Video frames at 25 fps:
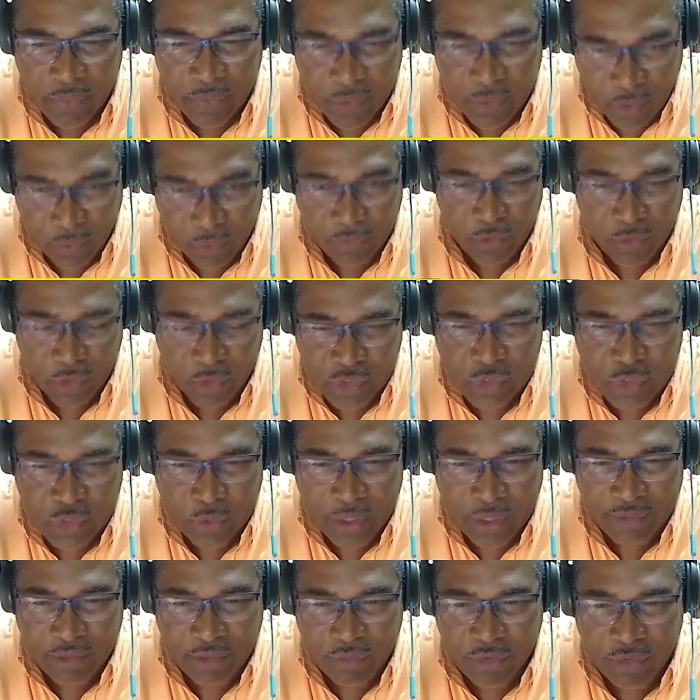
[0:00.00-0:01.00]
of course, you
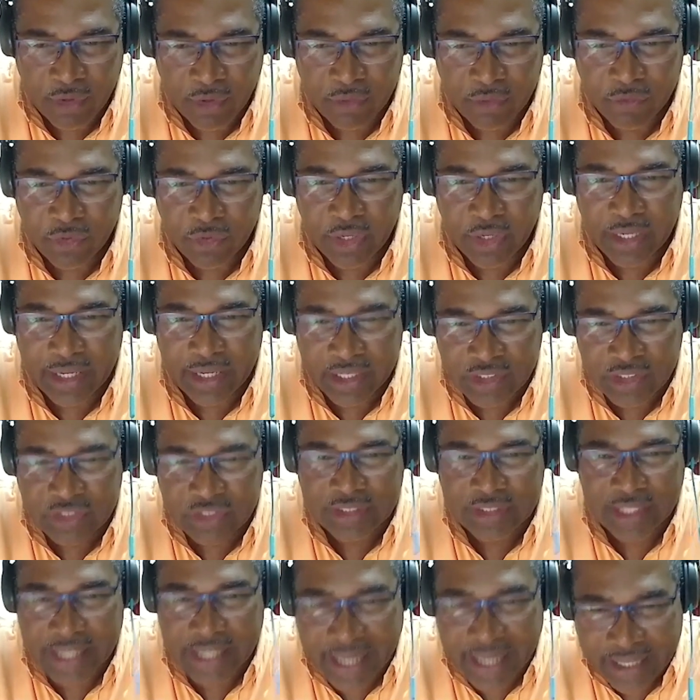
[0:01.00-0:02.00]
have a free and fair
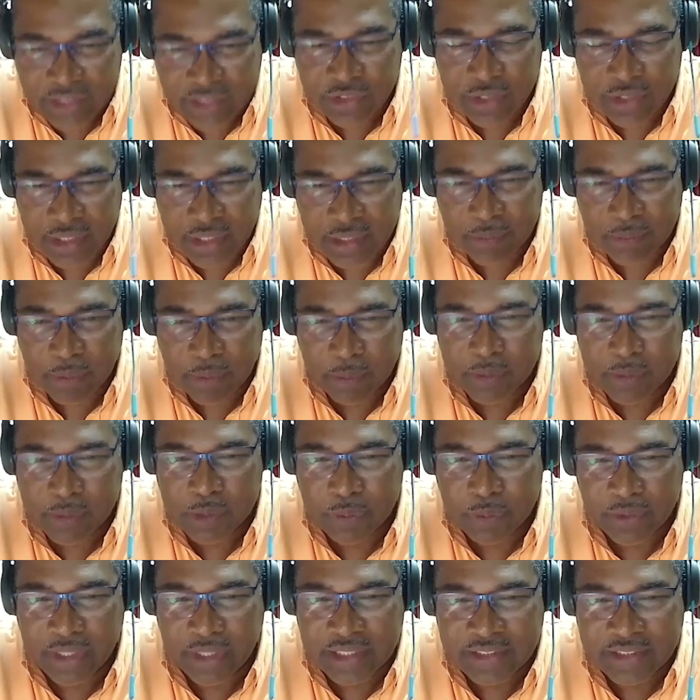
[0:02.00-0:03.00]
elections, and naturally the People's
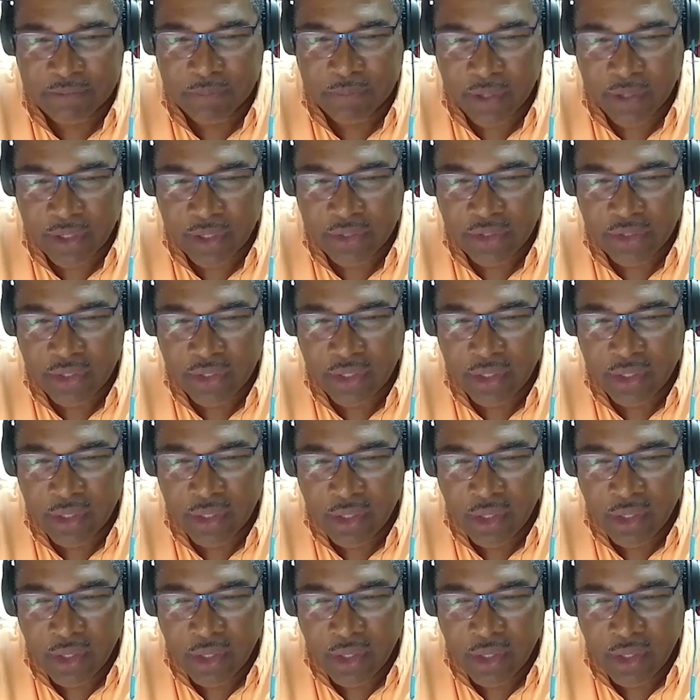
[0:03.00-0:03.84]
Progressive Party